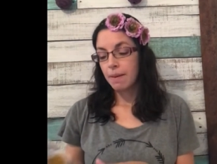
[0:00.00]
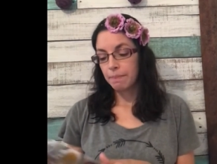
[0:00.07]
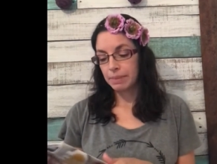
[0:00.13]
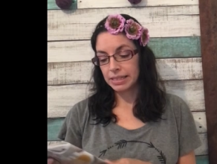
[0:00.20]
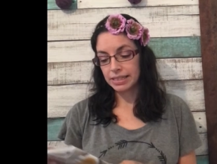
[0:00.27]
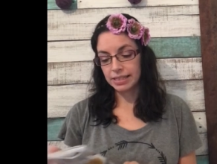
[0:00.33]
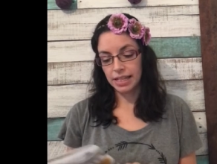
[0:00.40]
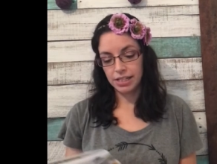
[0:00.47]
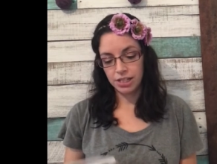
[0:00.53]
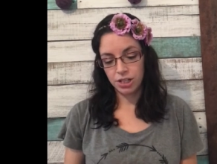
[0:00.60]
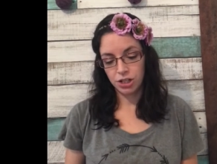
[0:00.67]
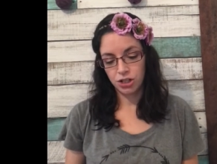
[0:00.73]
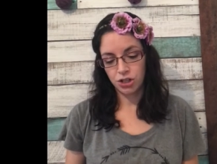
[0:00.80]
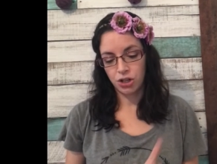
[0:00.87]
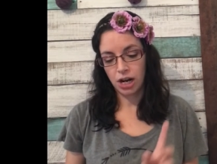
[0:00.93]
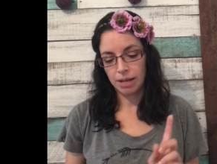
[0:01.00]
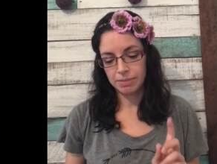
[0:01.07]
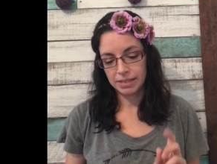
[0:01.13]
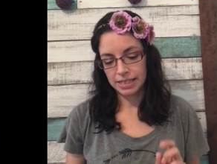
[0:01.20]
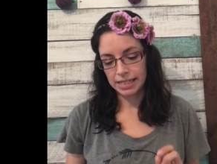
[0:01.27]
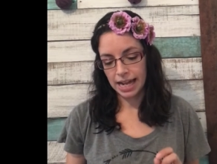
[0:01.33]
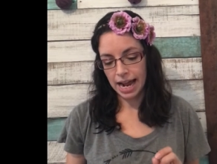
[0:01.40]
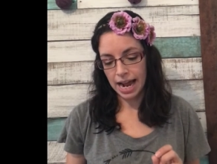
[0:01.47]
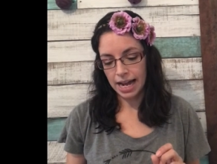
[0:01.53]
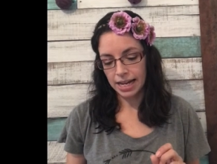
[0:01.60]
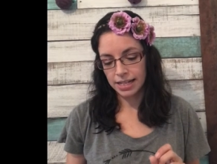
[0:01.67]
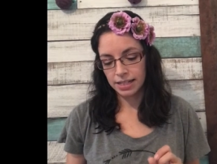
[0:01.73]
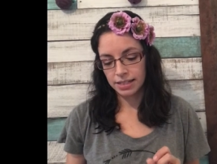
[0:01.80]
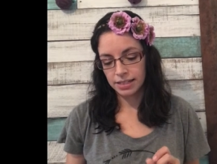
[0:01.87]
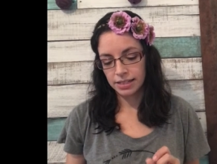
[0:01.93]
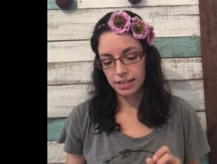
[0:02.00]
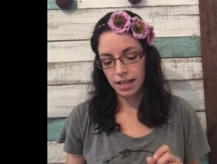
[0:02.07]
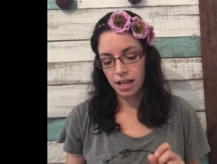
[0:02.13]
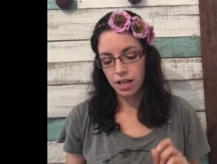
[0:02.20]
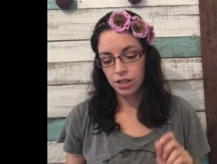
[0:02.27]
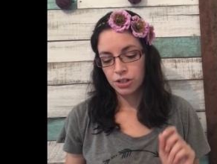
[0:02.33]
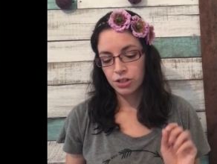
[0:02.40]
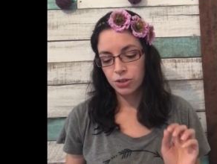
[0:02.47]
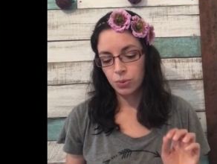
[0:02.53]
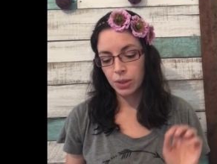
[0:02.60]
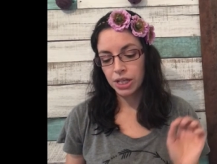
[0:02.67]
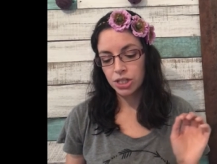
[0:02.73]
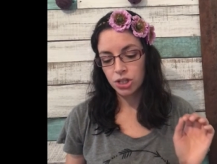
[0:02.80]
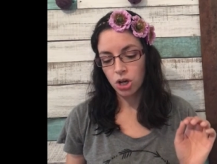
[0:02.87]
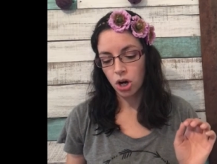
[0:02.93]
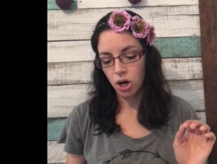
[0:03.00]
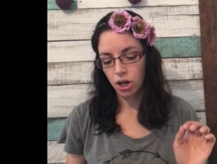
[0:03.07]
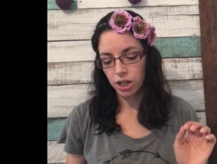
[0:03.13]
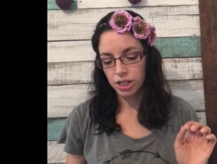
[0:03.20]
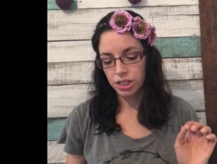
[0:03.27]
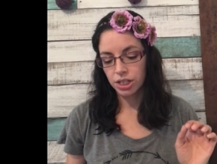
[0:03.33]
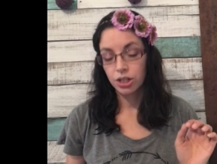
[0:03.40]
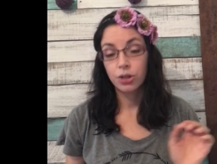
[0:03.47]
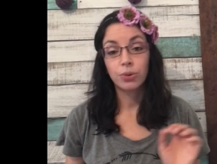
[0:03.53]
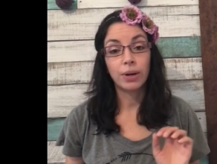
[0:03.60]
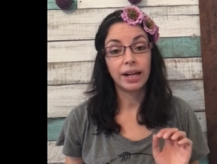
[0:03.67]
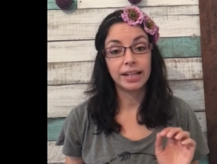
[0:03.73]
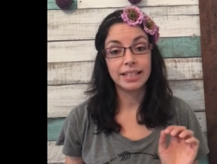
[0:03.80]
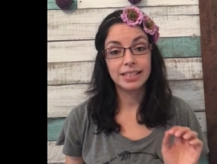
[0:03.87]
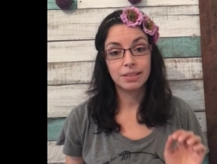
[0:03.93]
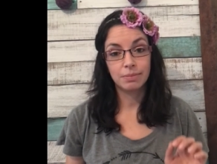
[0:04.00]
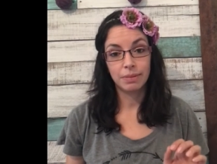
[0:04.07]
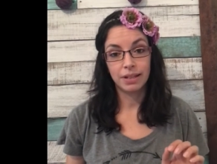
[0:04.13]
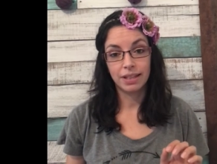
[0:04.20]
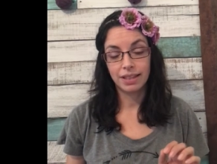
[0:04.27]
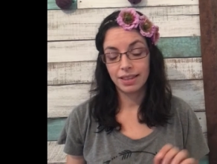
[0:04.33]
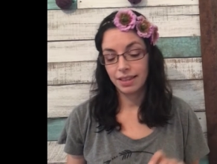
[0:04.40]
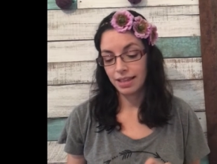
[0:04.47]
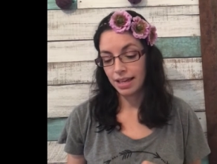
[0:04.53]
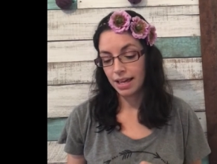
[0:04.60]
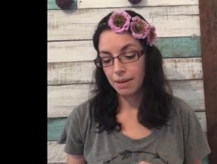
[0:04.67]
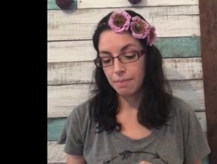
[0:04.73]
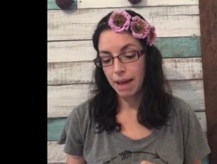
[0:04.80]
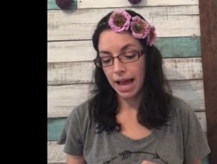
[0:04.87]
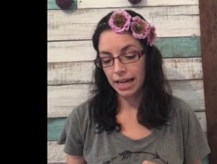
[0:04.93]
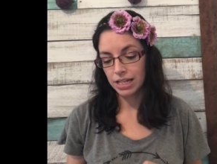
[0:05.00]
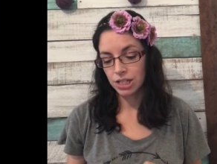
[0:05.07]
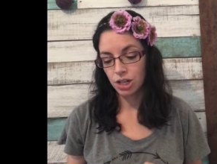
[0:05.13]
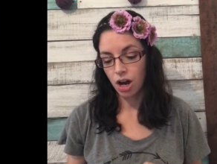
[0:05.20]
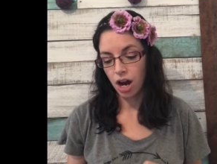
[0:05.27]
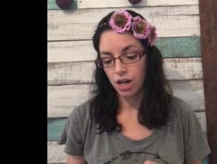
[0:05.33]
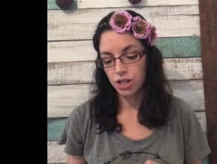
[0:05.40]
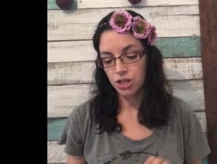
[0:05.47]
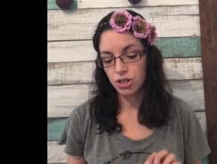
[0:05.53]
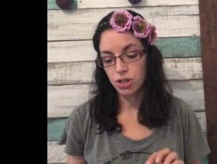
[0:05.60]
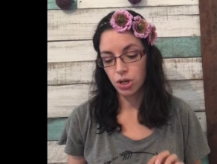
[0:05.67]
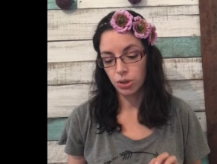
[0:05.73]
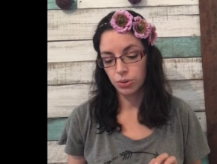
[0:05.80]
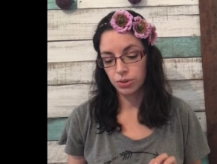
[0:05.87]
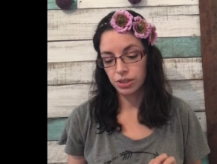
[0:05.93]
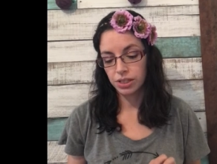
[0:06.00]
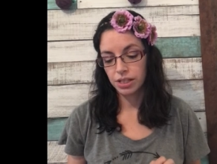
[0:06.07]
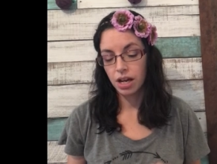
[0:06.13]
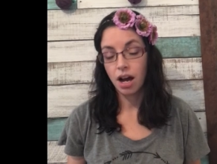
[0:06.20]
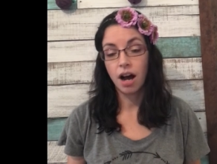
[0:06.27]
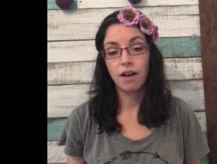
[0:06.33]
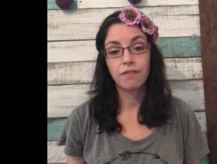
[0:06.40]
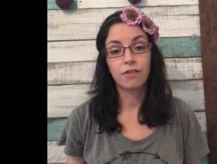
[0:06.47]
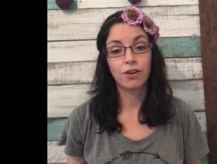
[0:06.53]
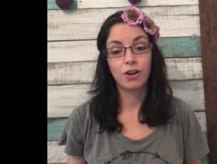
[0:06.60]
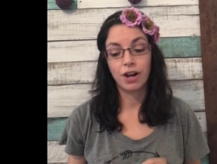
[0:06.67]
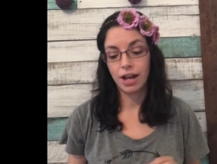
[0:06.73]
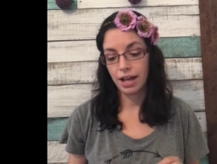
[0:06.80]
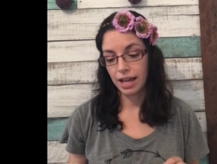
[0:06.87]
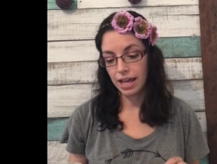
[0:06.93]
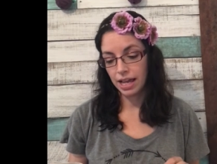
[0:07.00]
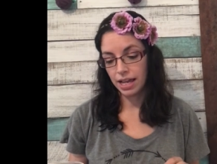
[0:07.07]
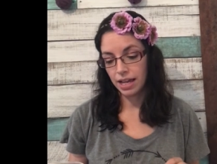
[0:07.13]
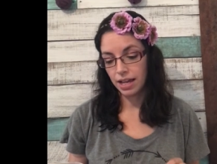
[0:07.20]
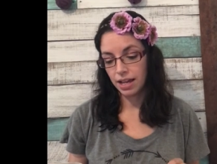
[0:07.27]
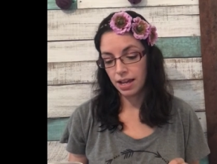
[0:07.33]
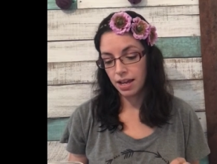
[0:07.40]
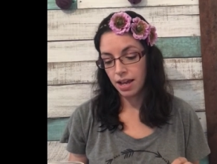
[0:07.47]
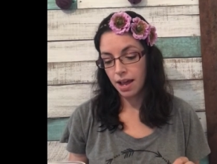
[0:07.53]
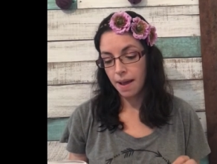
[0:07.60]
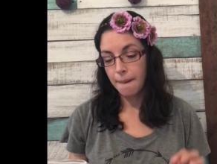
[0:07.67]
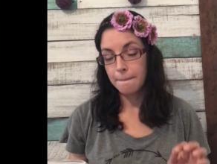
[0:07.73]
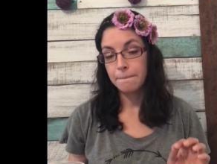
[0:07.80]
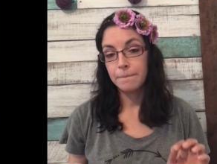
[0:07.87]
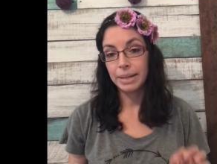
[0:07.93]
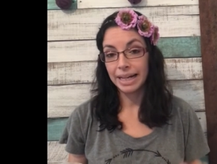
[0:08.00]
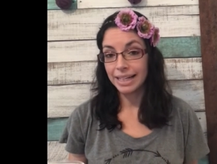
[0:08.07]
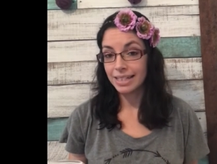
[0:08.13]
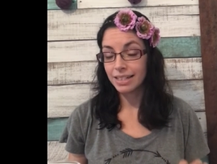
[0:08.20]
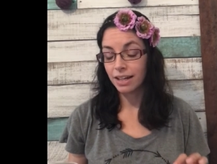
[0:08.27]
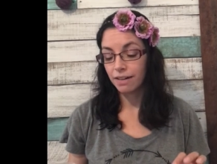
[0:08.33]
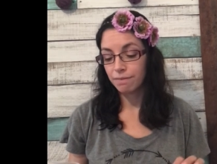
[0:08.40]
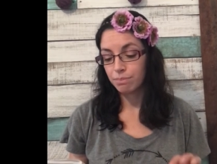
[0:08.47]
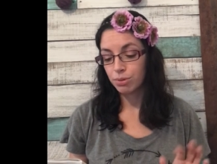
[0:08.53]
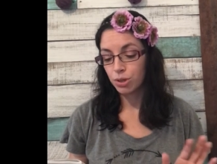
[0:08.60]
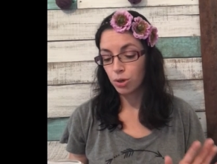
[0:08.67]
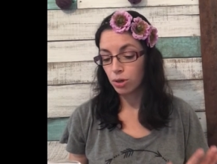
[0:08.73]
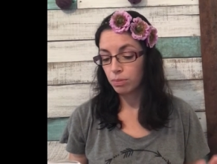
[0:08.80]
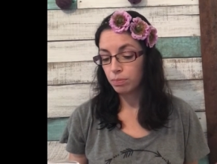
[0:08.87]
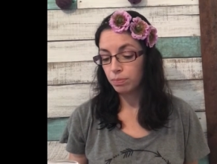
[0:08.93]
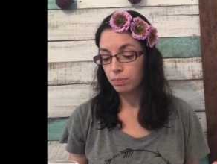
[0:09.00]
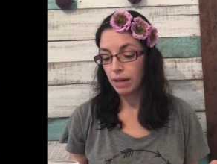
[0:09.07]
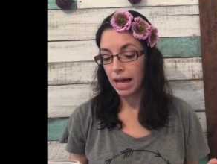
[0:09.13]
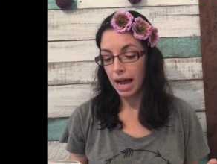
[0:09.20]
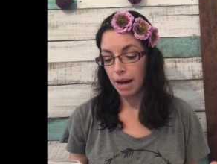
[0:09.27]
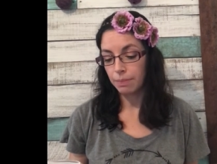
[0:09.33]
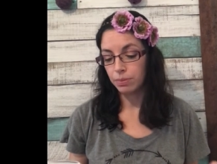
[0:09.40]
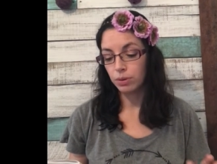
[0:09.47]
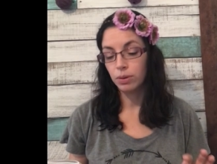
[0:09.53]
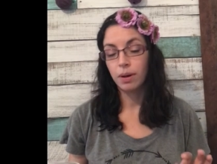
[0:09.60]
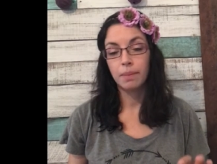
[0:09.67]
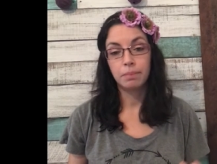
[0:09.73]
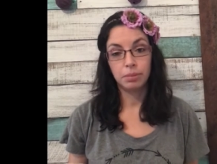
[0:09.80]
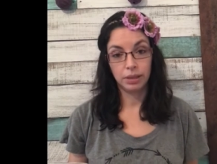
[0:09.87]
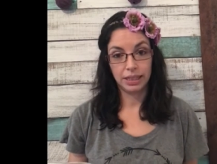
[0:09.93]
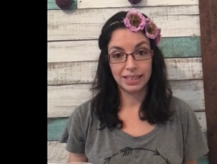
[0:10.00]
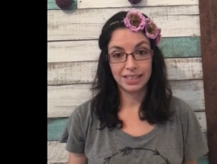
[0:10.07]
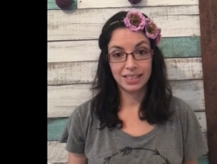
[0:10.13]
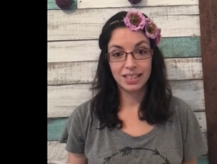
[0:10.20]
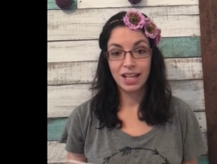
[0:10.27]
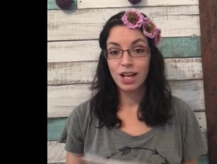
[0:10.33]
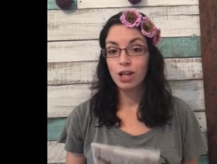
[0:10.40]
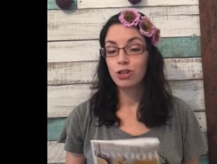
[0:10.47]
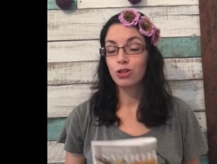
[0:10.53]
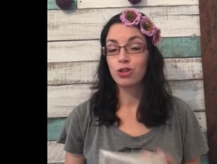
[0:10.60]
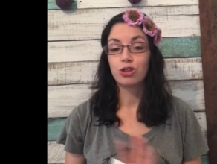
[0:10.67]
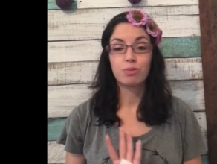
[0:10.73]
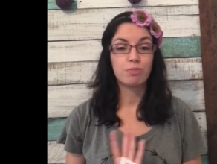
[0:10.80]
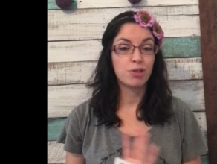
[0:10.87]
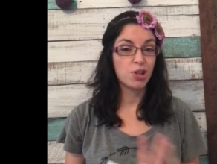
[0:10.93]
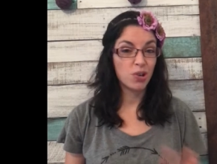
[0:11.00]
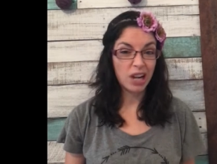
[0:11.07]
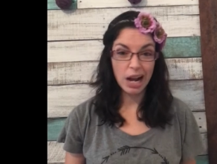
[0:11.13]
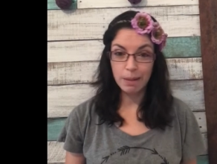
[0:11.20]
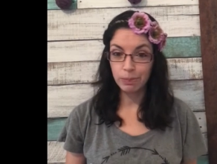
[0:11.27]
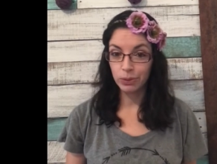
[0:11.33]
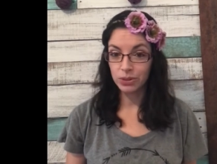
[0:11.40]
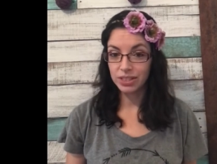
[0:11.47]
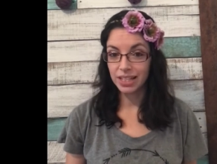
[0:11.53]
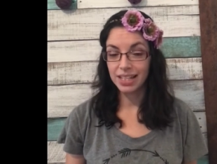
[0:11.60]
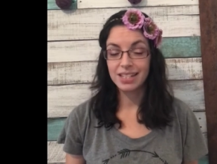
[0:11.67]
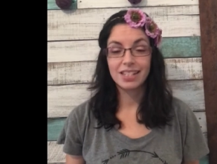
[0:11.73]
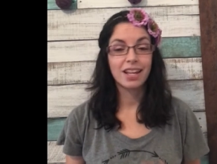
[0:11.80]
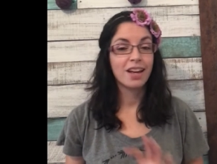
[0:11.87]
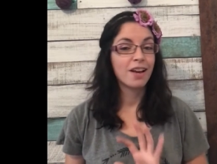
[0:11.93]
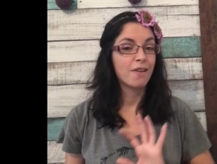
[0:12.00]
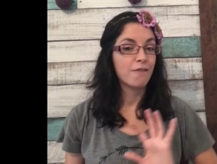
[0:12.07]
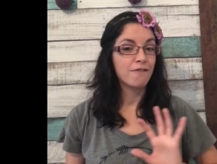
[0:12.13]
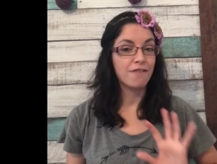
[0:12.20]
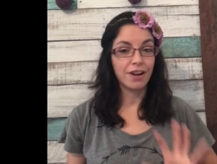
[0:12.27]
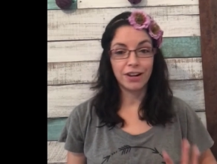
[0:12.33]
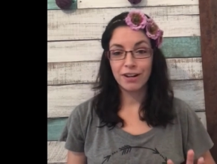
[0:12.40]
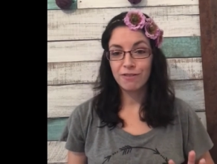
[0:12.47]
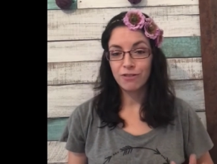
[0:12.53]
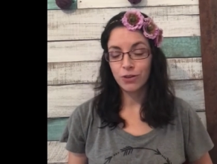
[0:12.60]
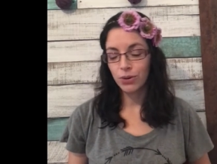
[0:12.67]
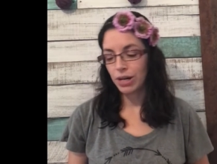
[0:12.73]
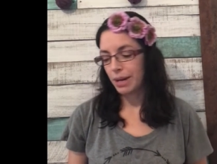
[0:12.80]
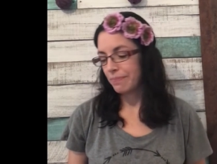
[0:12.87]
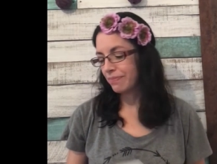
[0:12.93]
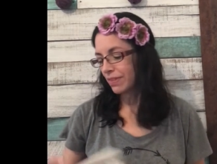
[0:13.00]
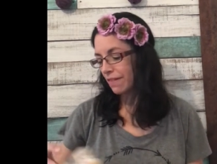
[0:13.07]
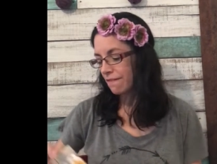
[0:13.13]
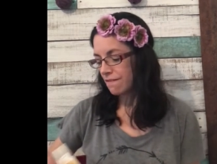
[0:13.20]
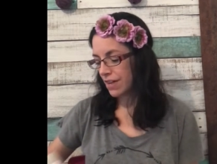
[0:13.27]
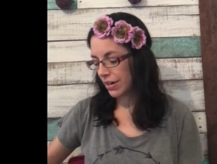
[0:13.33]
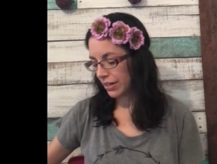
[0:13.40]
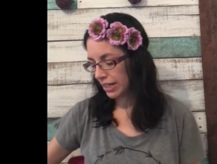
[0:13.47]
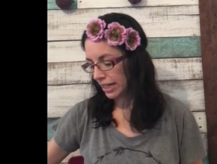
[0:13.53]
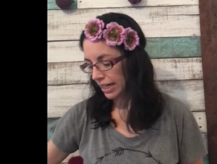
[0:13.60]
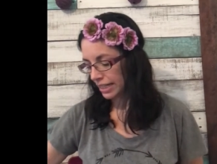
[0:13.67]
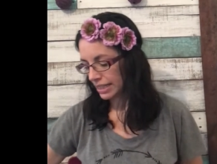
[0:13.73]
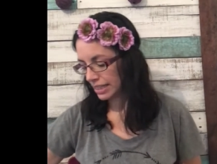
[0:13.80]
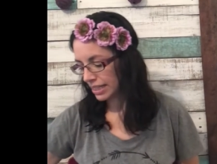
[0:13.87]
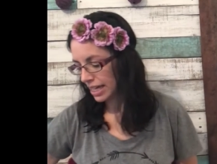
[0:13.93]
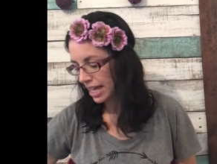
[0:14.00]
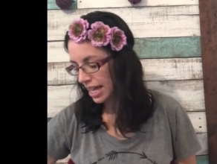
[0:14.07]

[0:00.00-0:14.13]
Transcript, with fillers: But Scentsy describes it as sweet tart, Granny Smith, and Macintosh notes offer a bite of pure apple bliss. So it's pure apple scent, very fruity, very nice.